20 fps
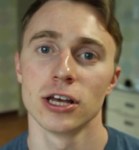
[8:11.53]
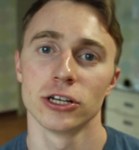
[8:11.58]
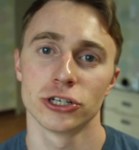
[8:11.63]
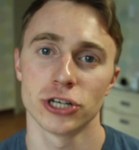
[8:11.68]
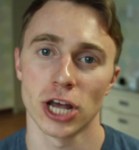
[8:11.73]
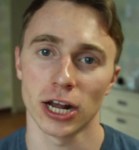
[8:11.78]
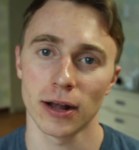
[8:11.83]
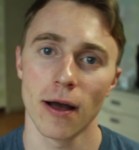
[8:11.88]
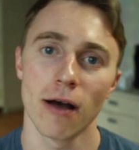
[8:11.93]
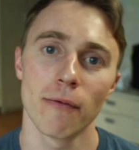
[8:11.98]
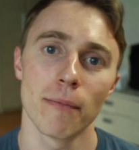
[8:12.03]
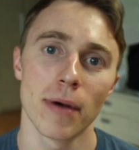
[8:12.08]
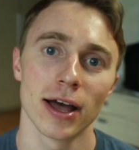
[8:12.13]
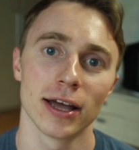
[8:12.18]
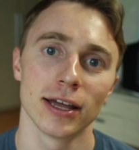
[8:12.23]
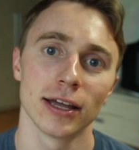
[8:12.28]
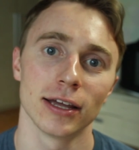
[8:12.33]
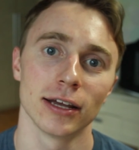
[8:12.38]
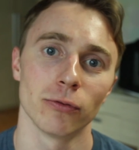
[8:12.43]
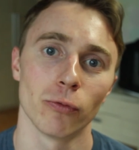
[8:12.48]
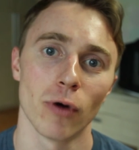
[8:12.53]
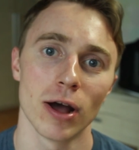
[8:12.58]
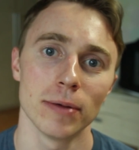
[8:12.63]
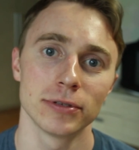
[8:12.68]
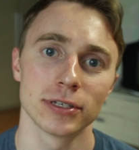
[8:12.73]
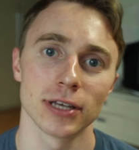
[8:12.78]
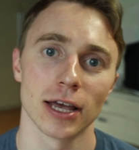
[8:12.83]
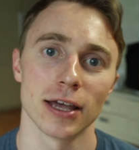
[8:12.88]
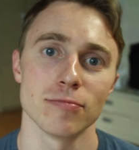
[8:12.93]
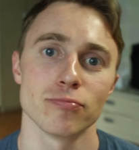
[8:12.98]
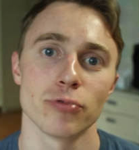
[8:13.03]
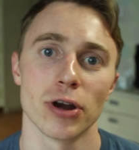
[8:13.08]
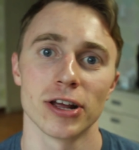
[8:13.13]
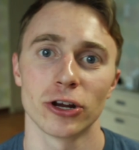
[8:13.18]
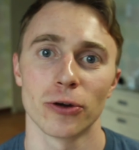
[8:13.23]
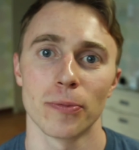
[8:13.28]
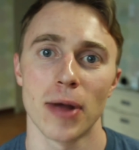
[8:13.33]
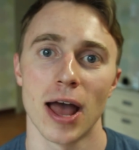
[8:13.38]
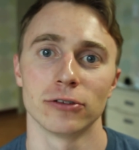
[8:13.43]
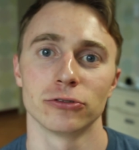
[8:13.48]
Check out my website,
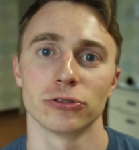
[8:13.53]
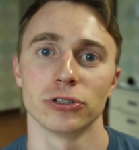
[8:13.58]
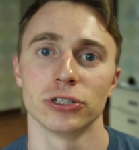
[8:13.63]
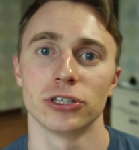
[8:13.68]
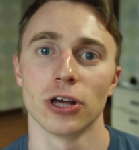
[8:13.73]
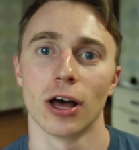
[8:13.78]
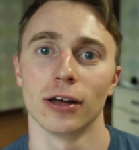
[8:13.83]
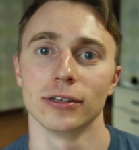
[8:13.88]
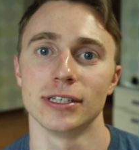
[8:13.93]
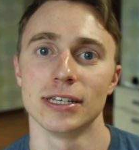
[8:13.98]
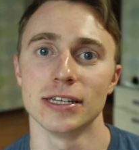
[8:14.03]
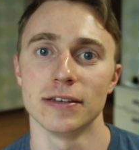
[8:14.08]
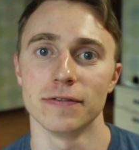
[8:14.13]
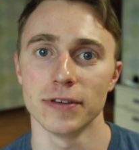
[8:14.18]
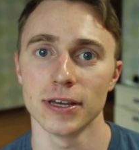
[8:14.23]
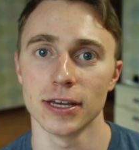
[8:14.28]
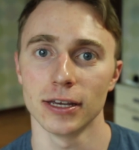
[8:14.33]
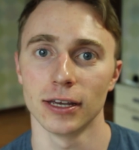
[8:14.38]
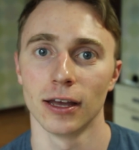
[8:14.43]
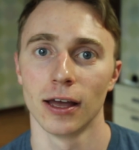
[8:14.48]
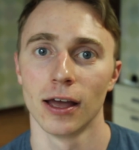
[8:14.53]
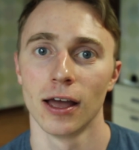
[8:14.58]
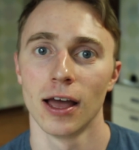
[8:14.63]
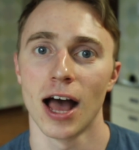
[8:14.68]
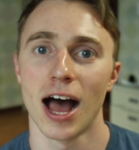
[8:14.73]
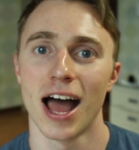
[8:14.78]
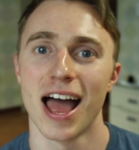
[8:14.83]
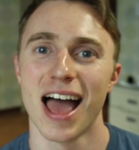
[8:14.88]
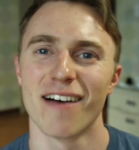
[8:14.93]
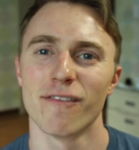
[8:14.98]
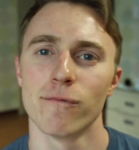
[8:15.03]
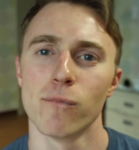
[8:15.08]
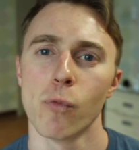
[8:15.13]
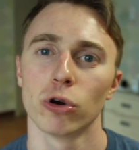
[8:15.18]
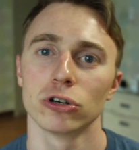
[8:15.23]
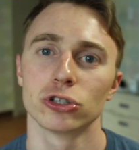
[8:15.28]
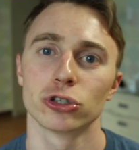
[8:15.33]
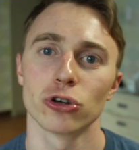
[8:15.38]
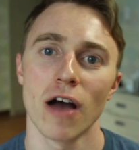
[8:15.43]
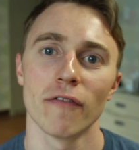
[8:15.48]
breakyourboundaries.tv. I have
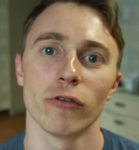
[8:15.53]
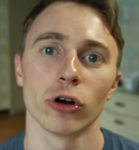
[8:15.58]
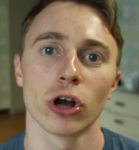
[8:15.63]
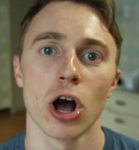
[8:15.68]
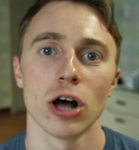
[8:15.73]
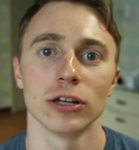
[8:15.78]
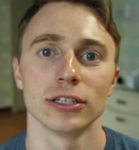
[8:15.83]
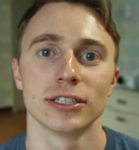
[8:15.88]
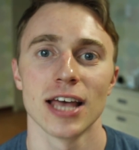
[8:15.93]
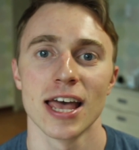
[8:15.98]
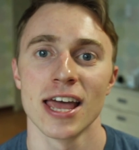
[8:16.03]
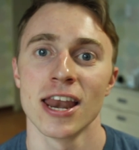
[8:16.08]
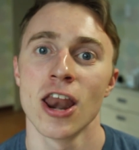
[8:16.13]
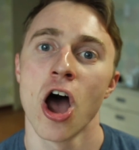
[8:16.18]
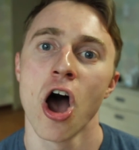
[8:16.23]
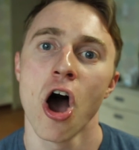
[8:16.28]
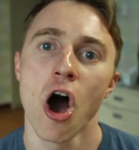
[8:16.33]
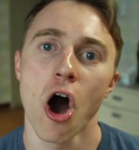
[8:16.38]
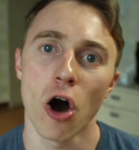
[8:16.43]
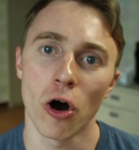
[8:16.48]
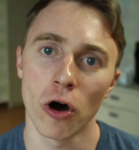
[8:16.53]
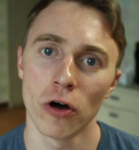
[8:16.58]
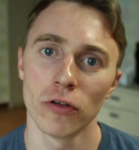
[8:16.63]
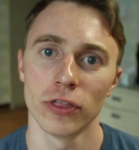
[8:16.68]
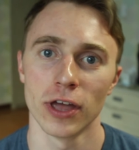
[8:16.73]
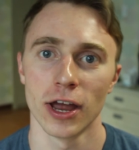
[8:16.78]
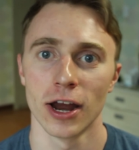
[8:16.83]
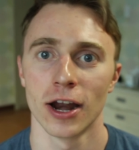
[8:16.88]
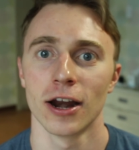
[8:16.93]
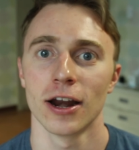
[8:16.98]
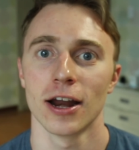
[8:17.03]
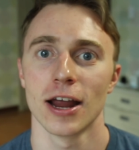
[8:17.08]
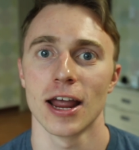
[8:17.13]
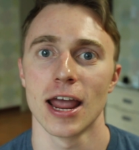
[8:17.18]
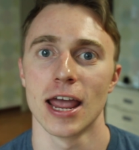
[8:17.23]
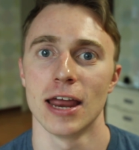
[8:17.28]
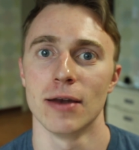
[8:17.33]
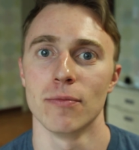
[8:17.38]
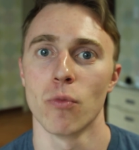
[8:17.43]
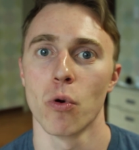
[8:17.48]
more travel content on there
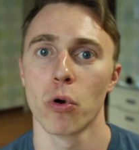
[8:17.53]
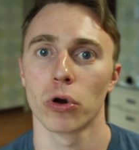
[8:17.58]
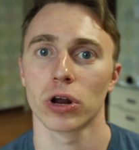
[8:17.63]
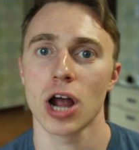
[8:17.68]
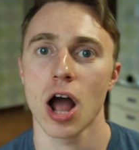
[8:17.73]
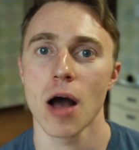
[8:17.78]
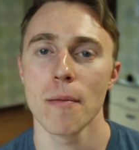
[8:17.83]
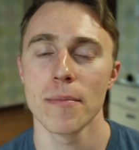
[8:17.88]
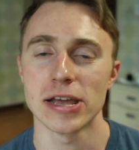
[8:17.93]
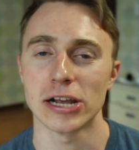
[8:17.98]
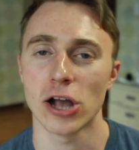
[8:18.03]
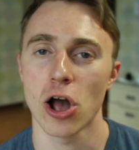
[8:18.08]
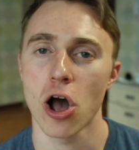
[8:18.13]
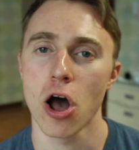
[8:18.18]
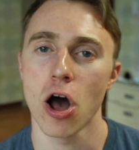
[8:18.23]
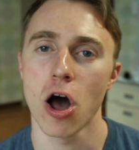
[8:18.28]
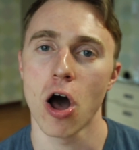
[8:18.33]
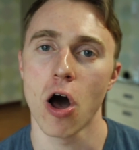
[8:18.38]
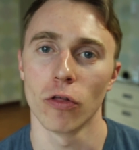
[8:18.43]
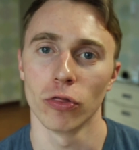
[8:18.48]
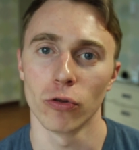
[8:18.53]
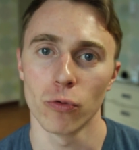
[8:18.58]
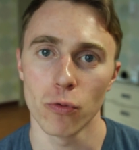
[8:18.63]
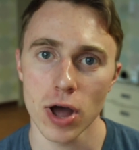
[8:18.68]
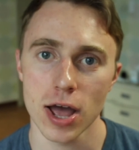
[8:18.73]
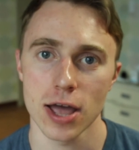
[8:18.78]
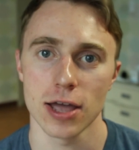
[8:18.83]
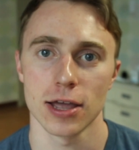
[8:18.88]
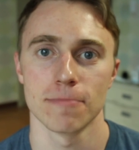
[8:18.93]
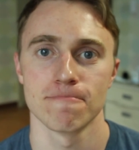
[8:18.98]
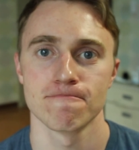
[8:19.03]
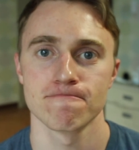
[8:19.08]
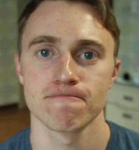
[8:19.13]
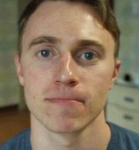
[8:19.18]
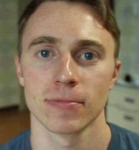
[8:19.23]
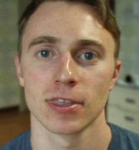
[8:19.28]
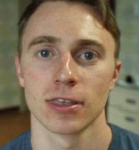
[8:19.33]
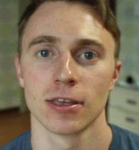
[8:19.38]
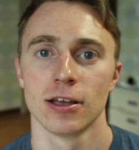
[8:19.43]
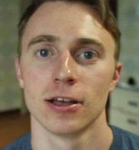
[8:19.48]
and more coming on the way.
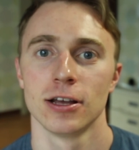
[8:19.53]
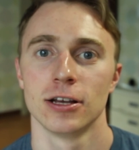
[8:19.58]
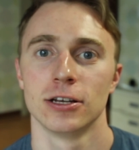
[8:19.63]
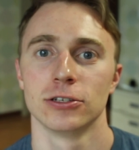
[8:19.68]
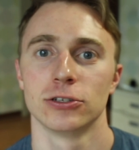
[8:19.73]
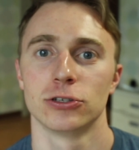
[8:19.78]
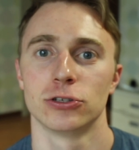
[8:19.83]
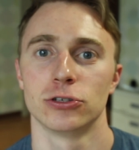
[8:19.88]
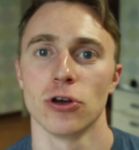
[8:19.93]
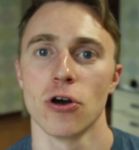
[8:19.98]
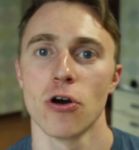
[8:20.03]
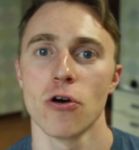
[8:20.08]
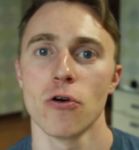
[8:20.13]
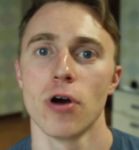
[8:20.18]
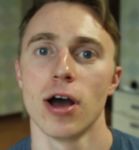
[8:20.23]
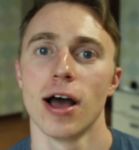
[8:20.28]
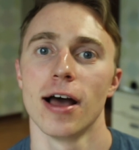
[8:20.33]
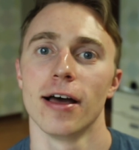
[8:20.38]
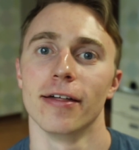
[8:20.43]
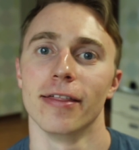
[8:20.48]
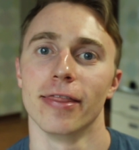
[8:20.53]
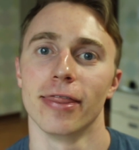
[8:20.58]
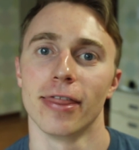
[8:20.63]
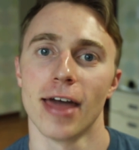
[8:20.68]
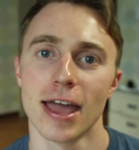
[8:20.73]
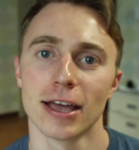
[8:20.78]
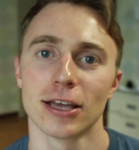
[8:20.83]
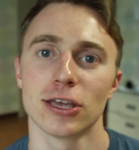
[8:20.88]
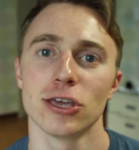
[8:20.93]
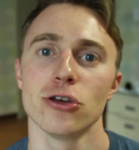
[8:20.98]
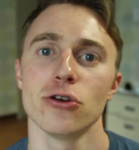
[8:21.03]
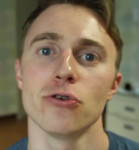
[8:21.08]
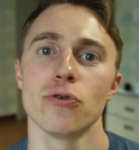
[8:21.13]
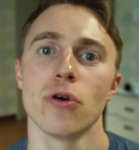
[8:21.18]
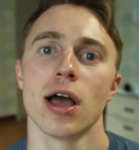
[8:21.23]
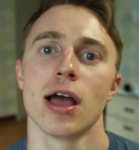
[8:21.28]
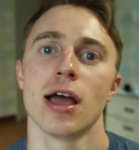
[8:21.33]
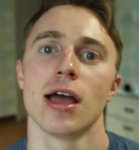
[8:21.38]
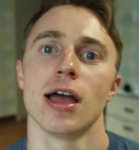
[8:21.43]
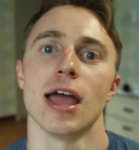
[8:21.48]
So, thank
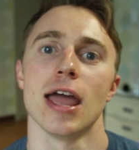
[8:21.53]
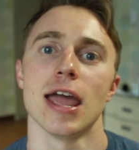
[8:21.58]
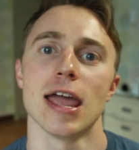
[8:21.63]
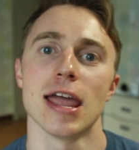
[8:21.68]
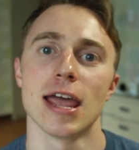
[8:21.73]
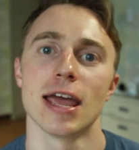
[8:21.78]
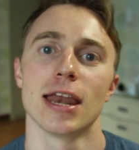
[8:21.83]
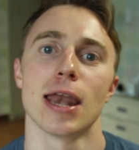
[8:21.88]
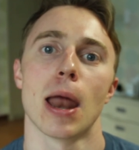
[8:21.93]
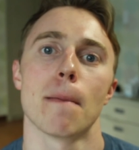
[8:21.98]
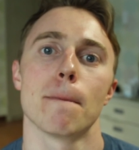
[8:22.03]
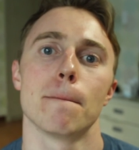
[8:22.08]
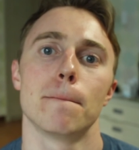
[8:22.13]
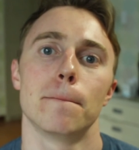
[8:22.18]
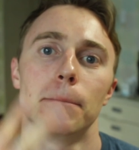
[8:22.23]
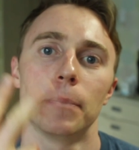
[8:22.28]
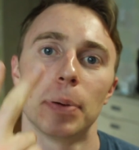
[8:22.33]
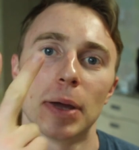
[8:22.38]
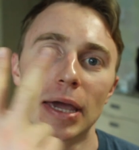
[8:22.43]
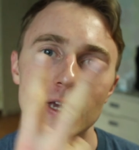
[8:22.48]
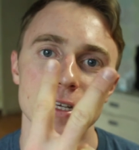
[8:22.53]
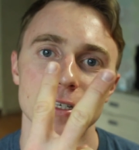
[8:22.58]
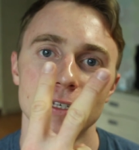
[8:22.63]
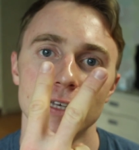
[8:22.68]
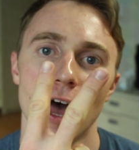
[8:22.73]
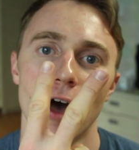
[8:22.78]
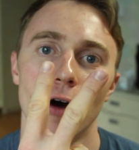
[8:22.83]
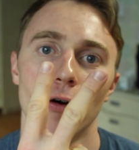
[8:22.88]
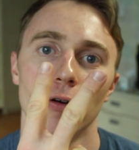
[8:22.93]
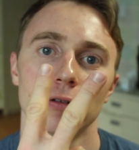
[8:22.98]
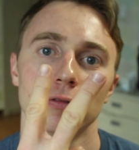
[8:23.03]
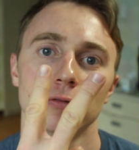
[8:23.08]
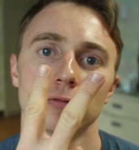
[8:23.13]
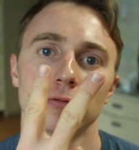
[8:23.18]
you and peace out.